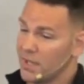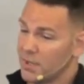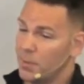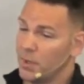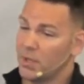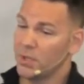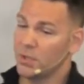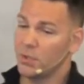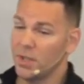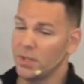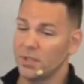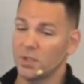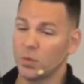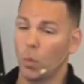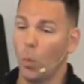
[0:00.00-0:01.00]
because
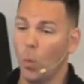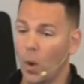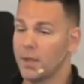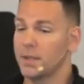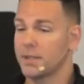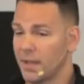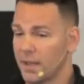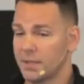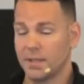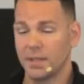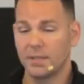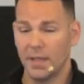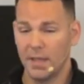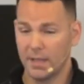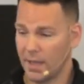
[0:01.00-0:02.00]
Jesus wants us to
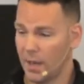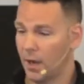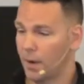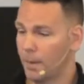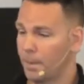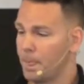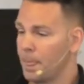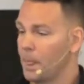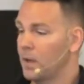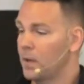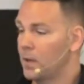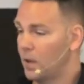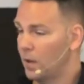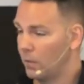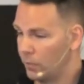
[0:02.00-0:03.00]
take care
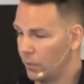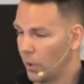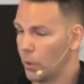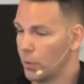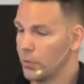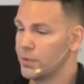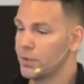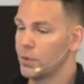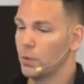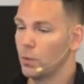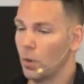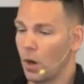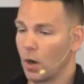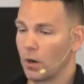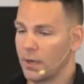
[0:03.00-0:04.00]
of those who
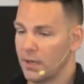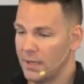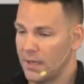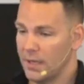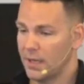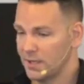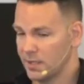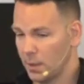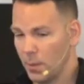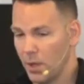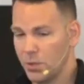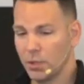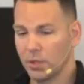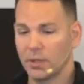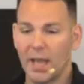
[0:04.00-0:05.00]
are in need. As I
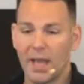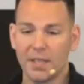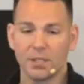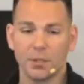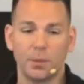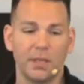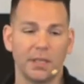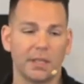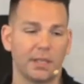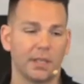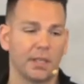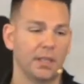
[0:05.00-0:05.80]
mentioned last week,